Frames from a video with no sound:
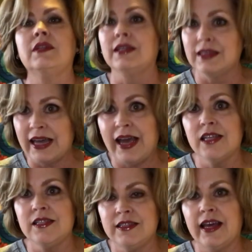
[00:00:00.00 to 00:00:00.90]
the
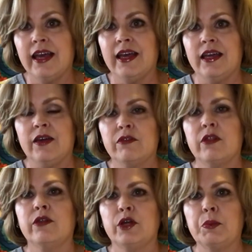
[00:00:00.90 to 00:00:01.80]
last day of the
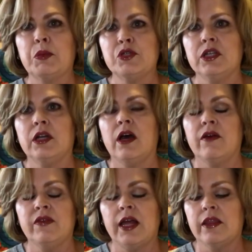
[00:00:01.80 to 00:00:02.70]
30%
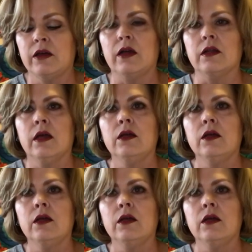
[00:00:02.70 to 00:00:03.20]
off, and I thought,